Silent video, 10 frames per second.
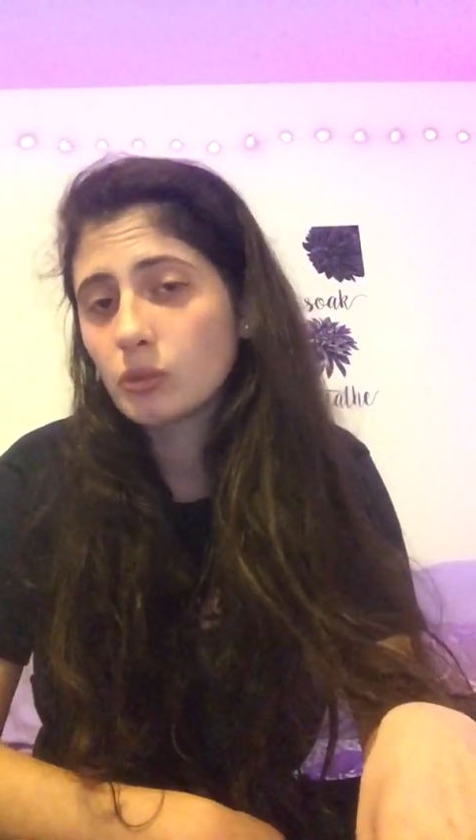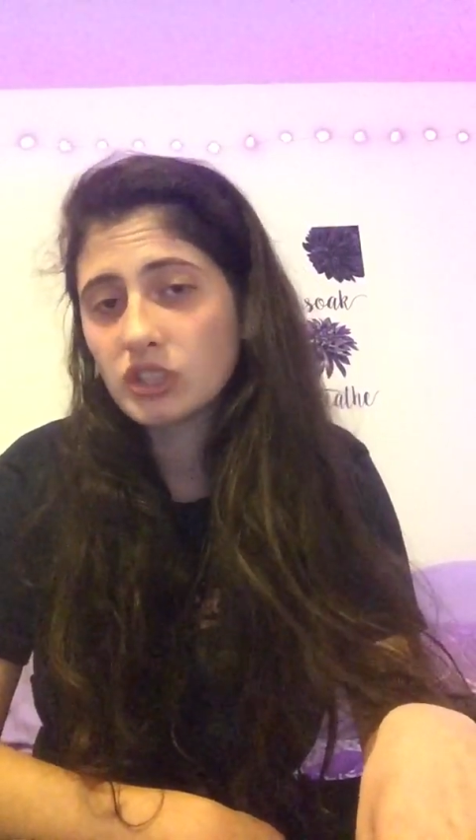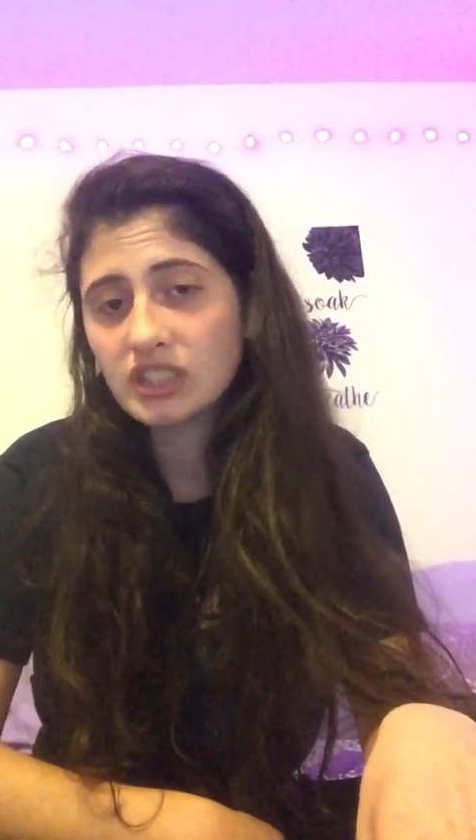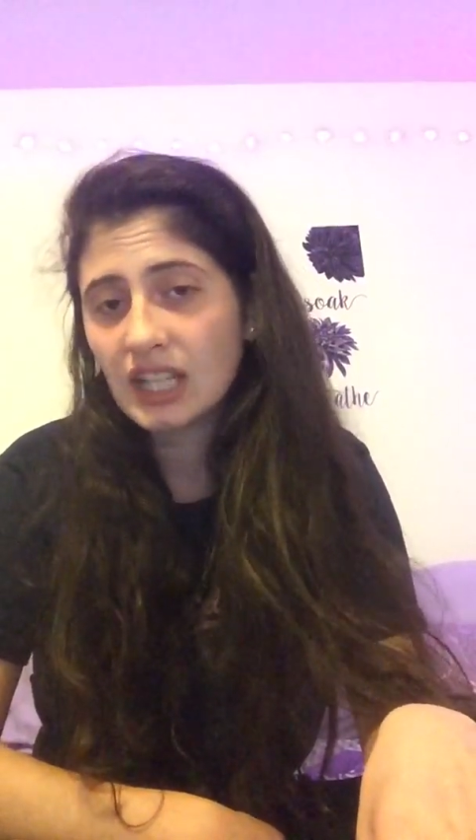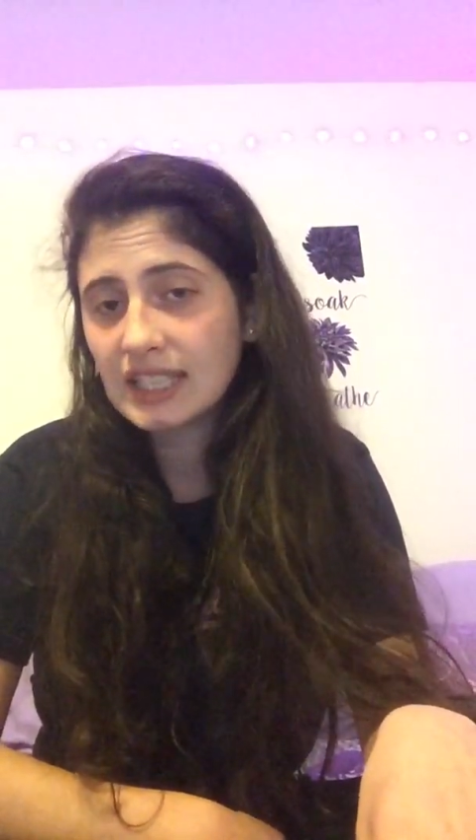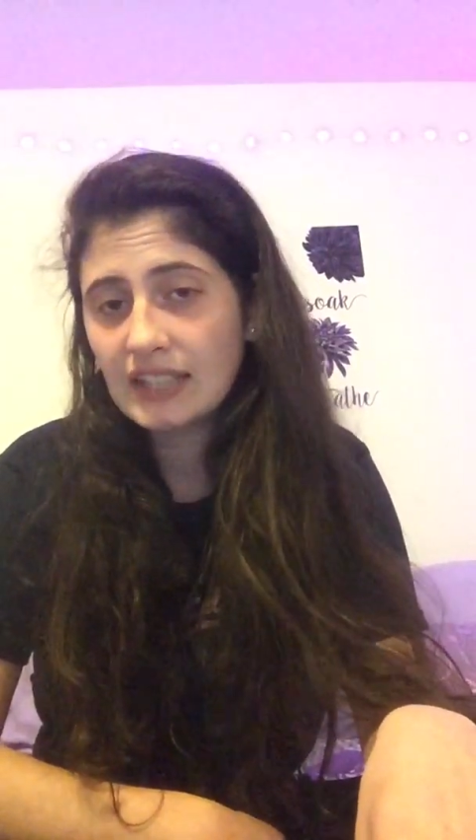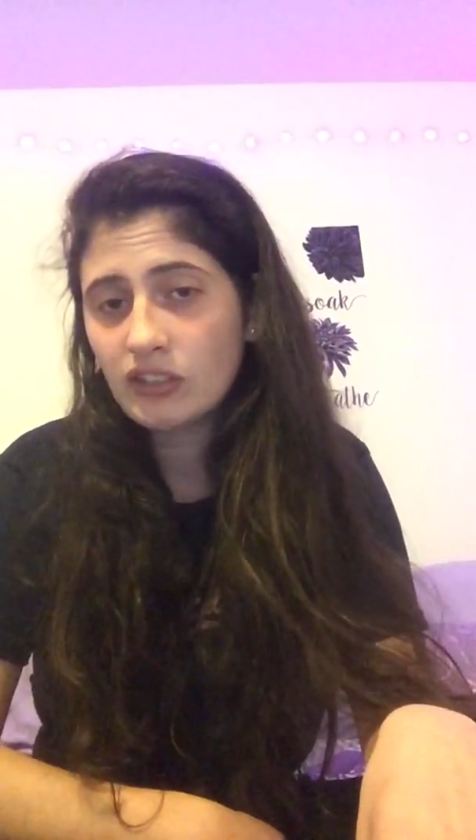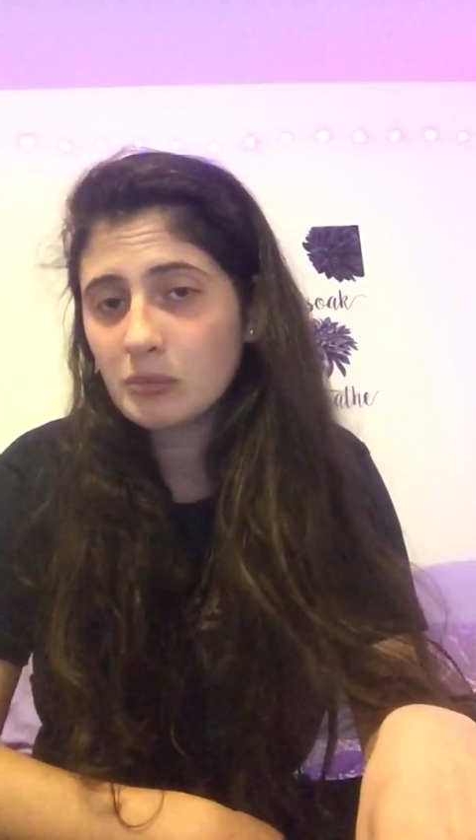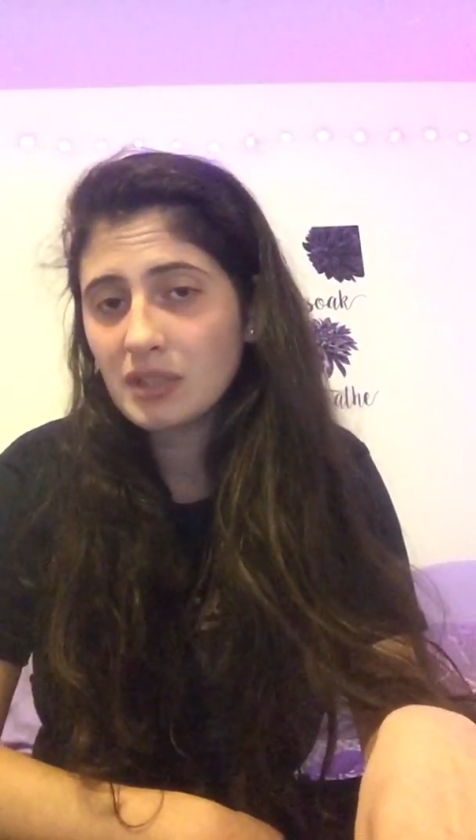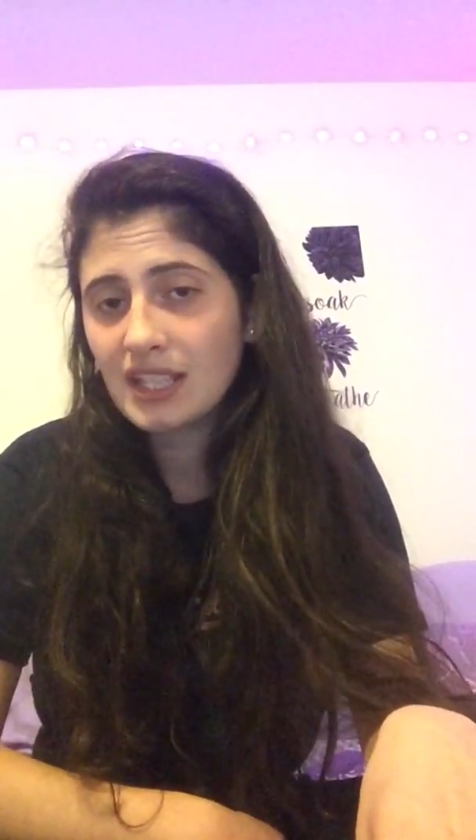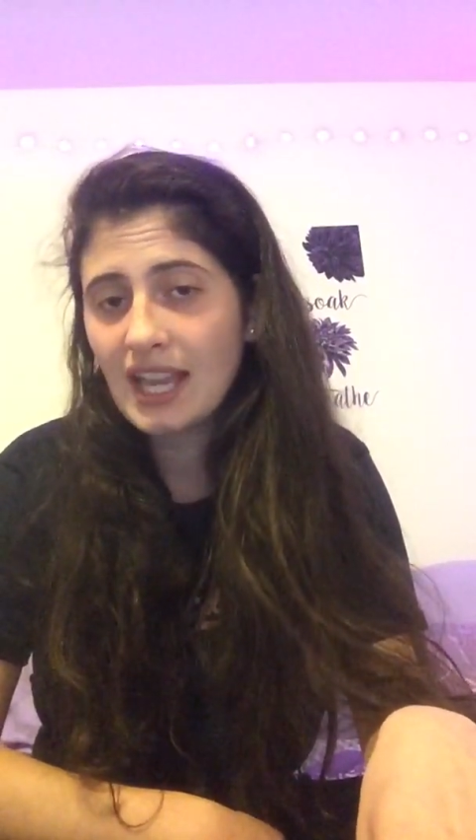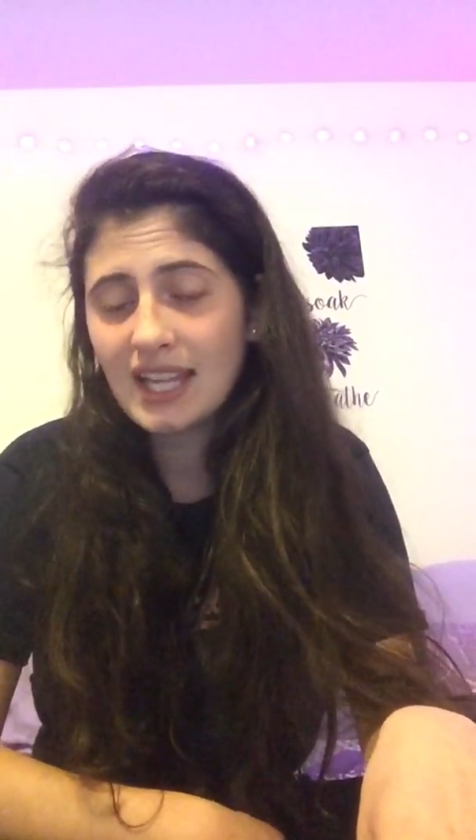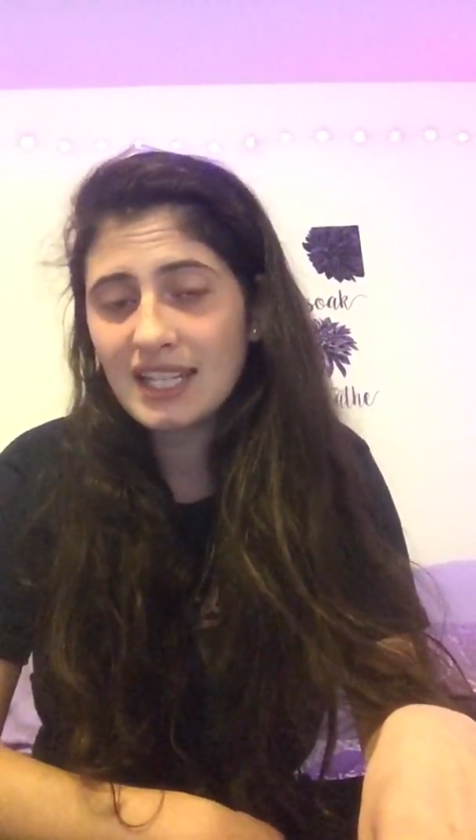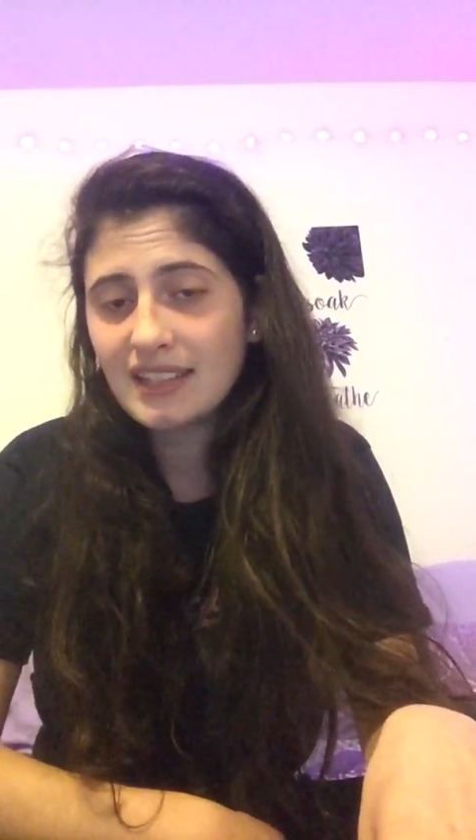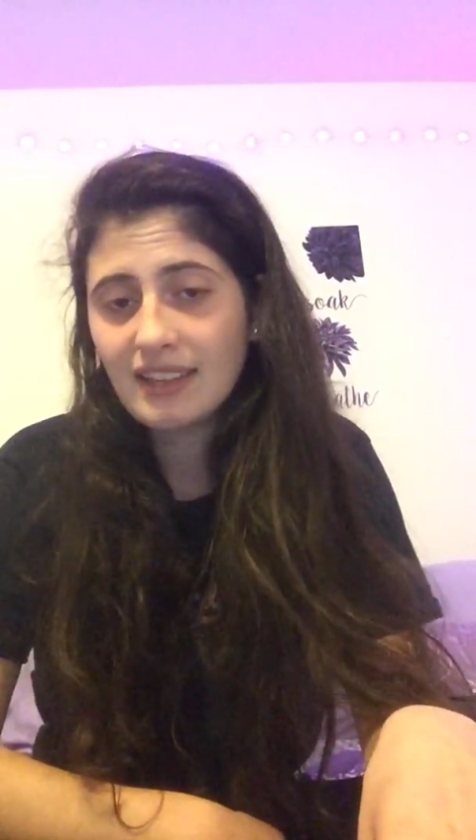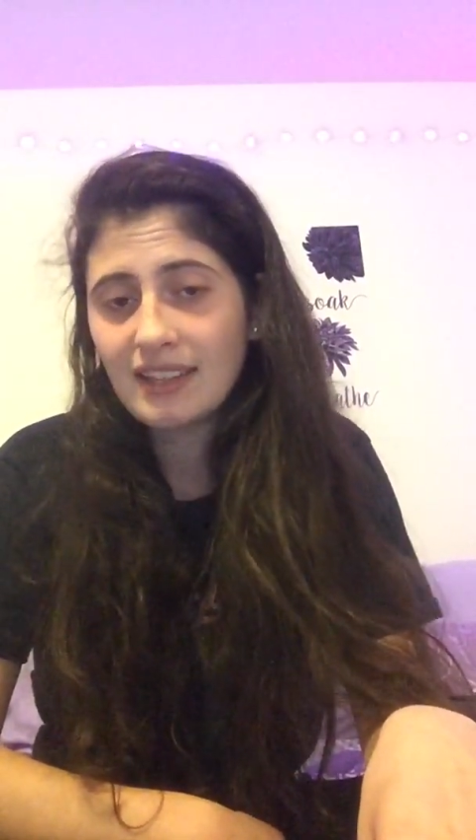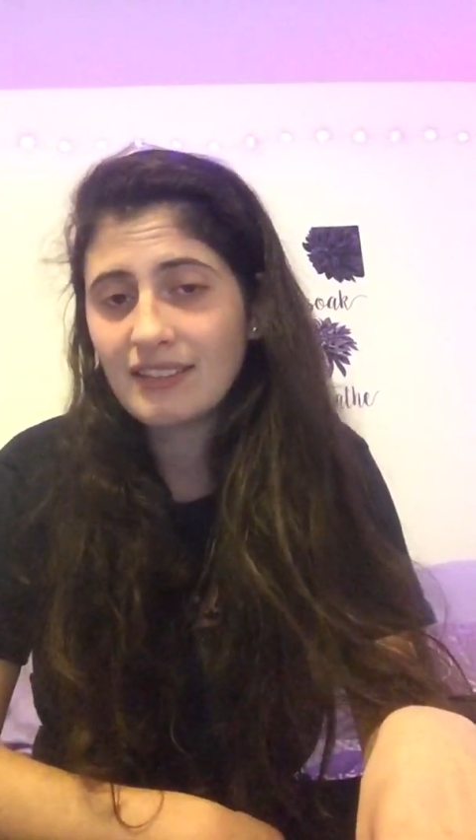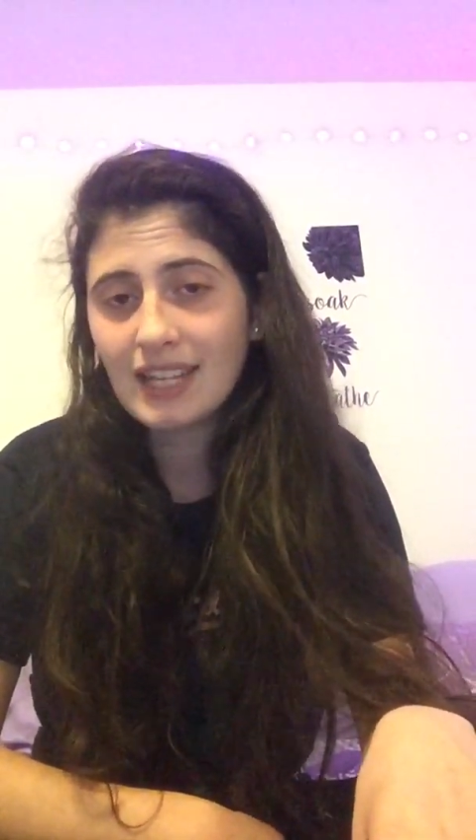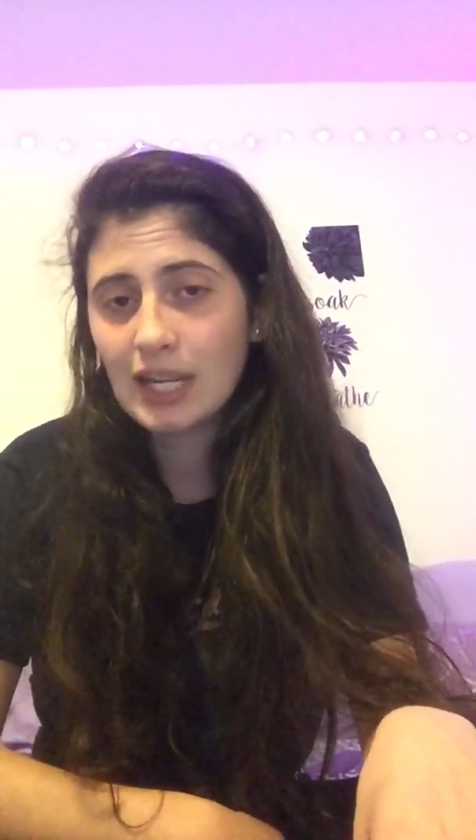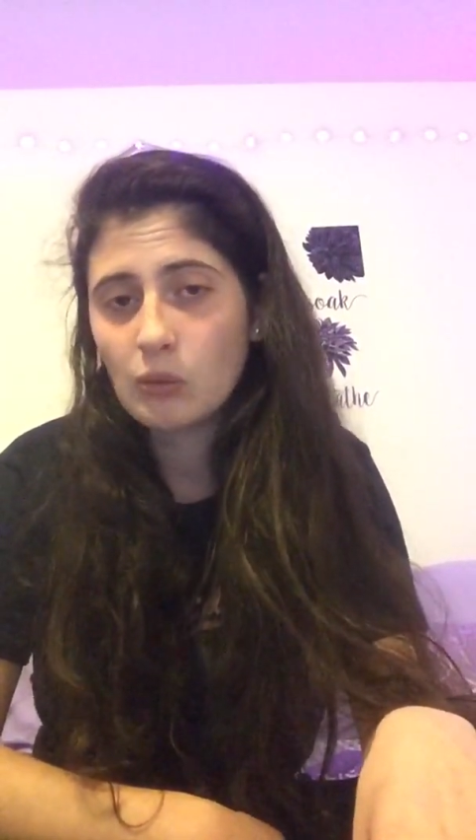was not giving me
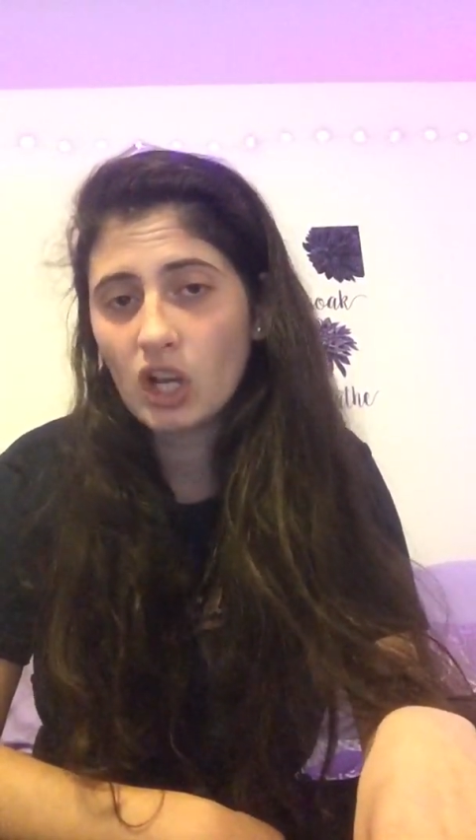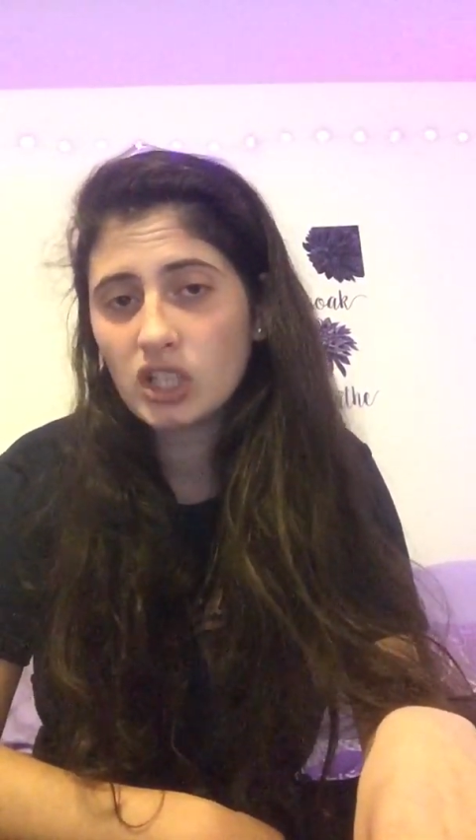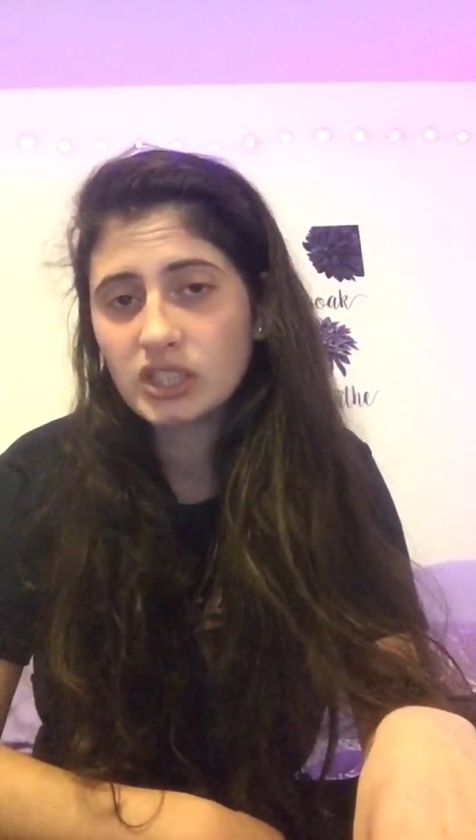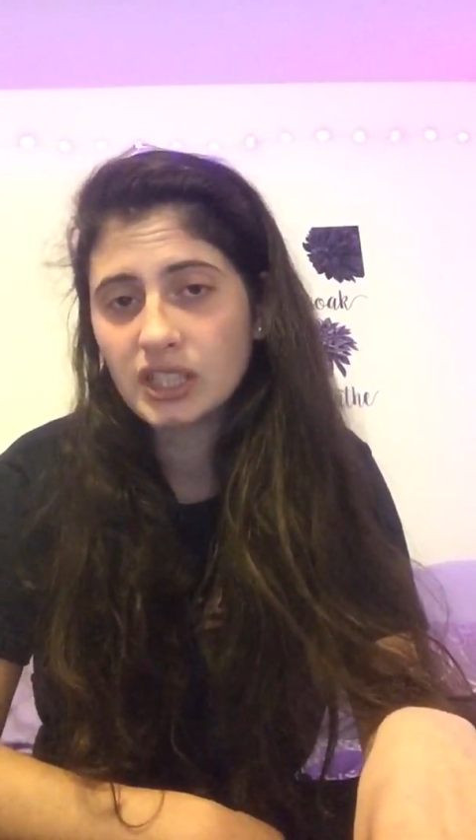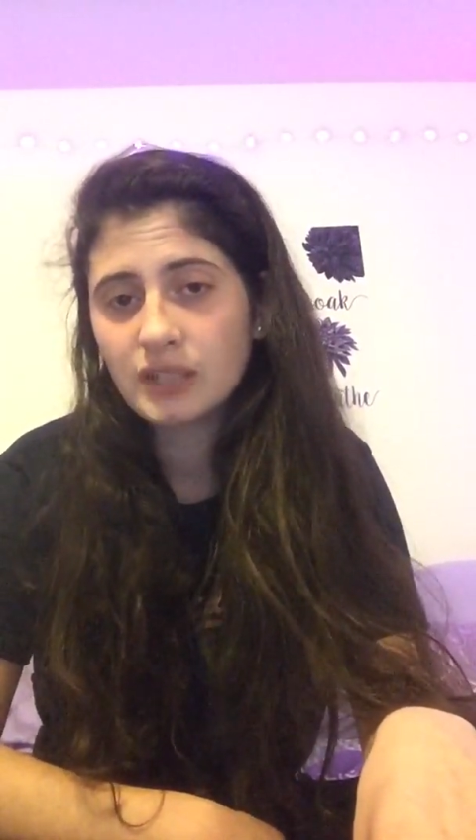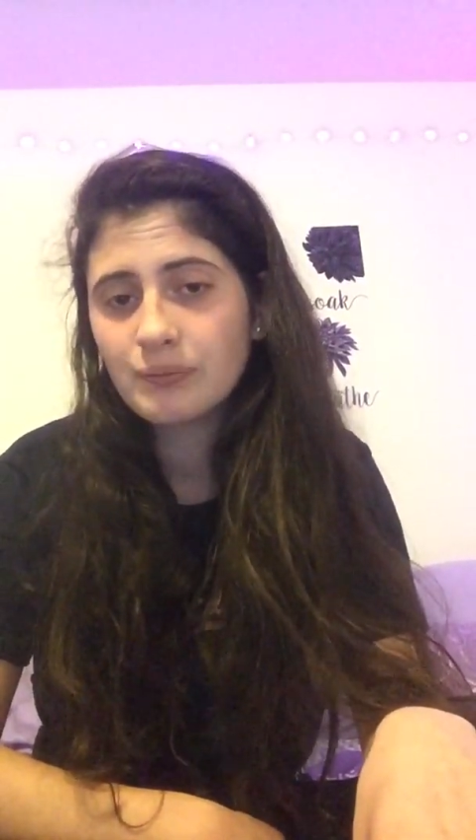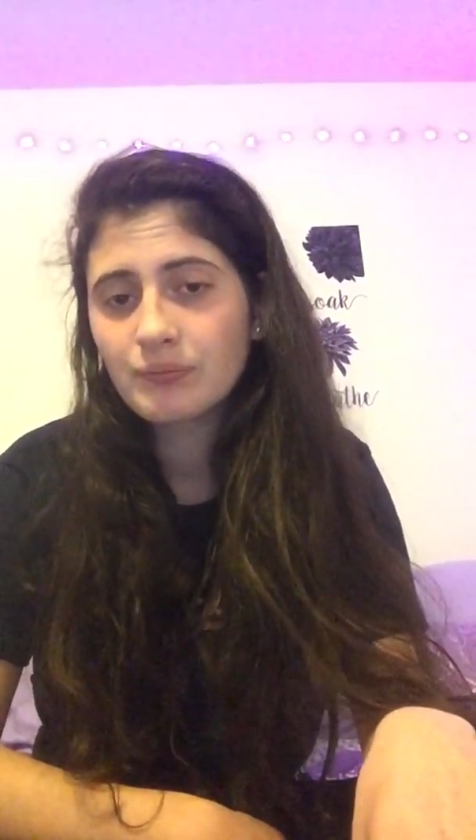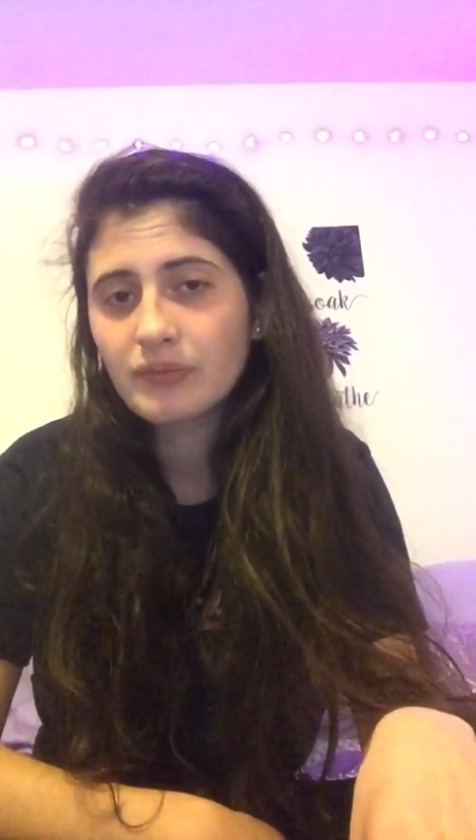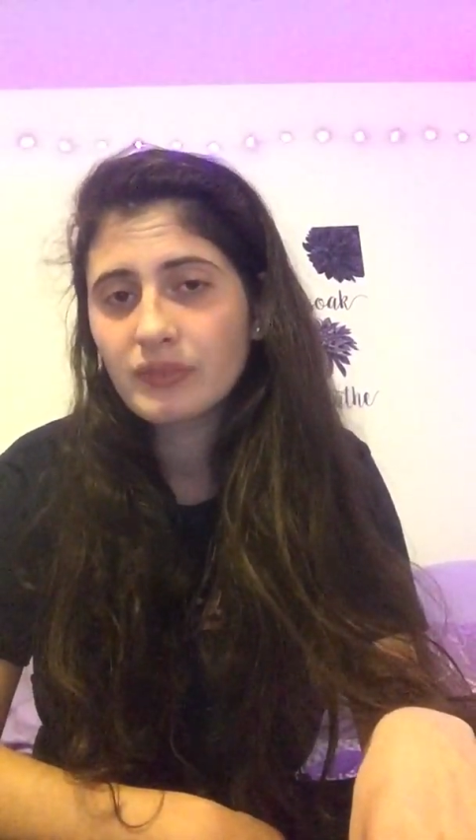anything that I wanted.